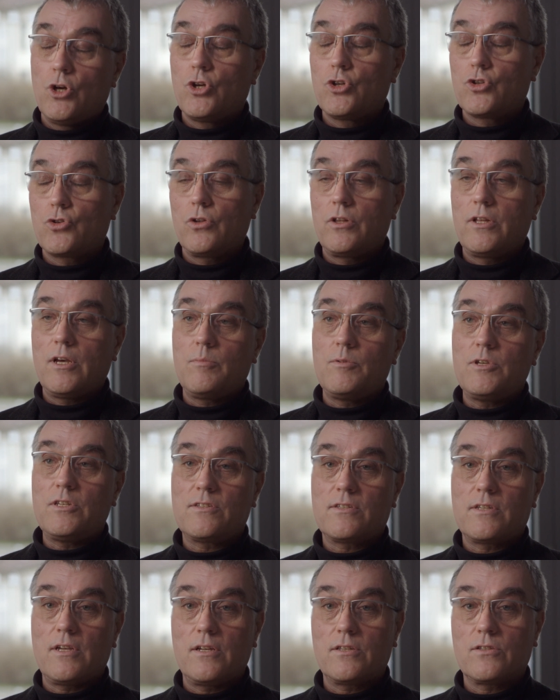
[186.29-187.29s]
Should there be
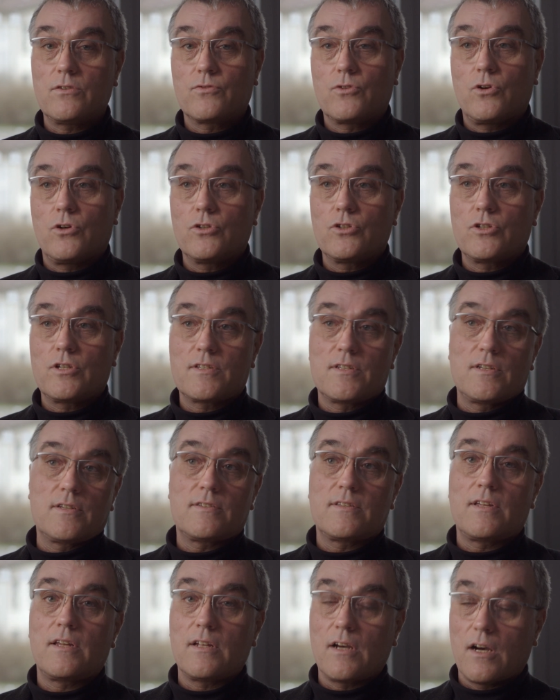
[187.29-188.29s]
states of
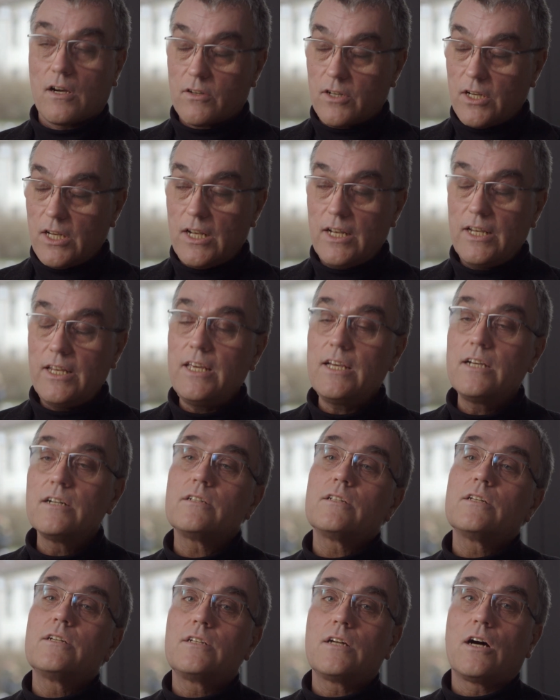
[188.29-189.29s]
consciousness that are
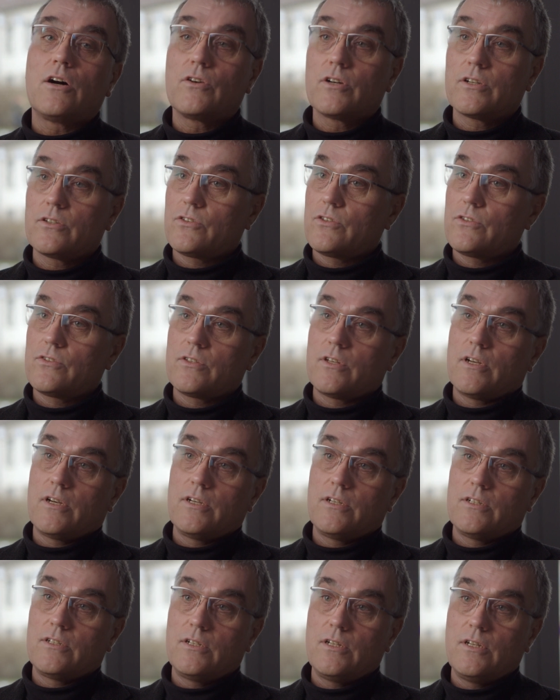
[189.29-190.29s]
illegal in our
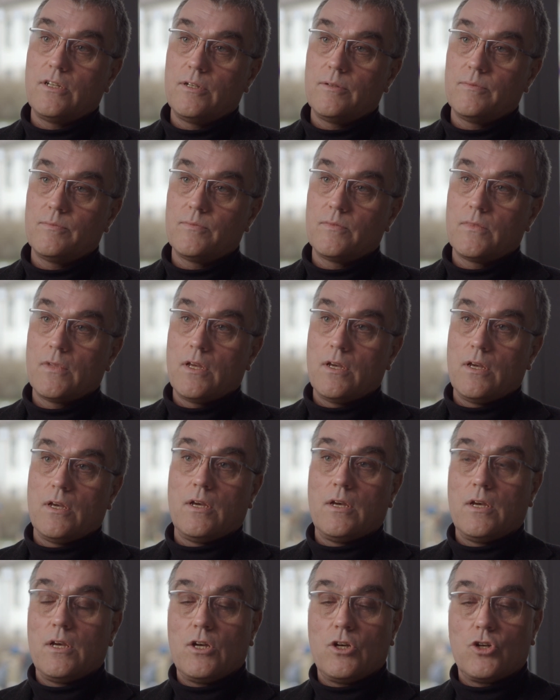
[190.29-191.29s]
society?
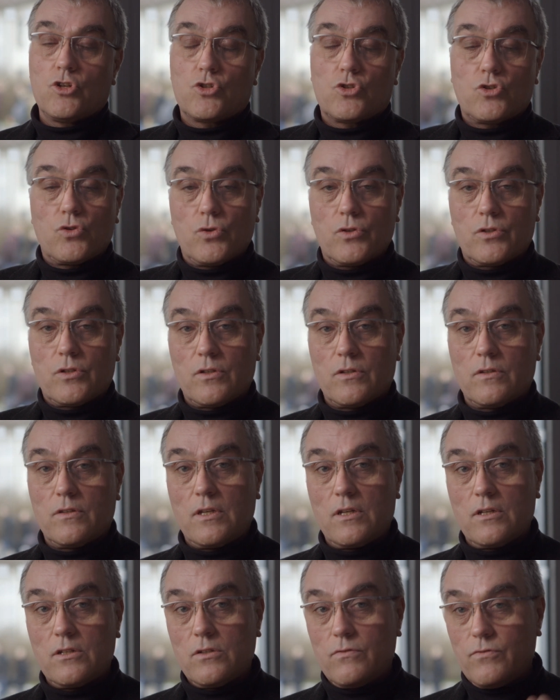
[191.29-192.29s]
Should
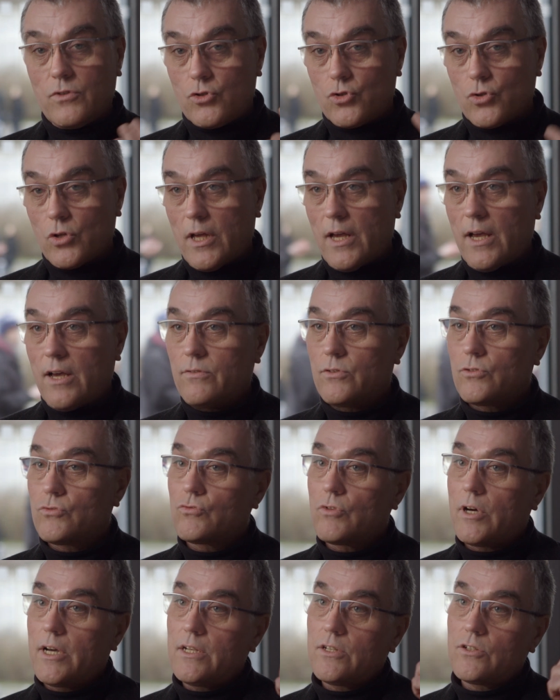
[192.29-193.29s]
the individual have a
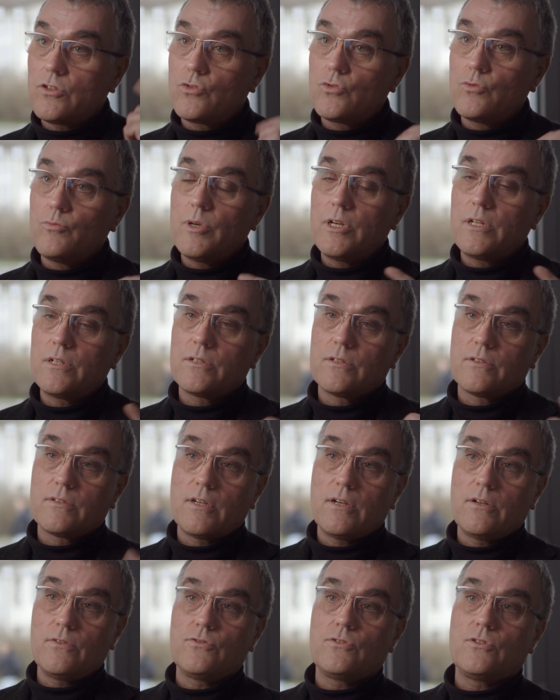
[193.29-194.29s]
right to mental
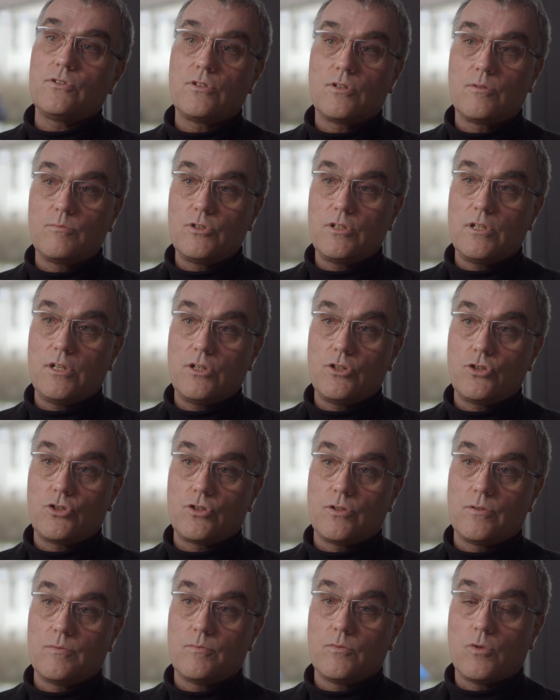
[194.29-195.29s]

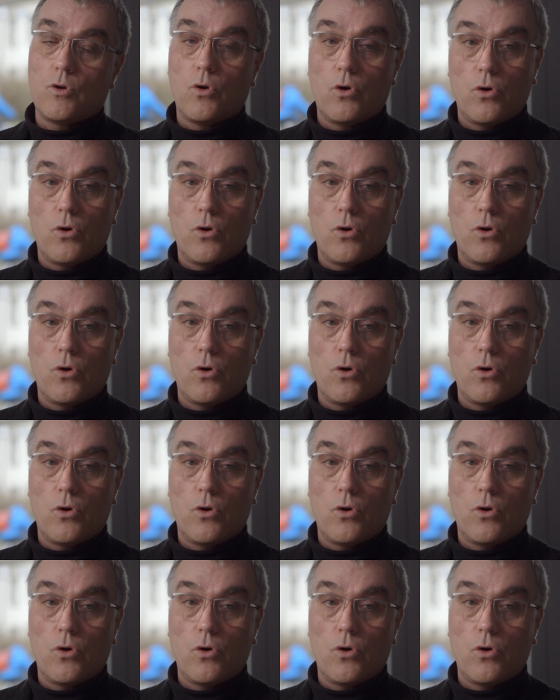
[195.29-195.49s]
self-determination?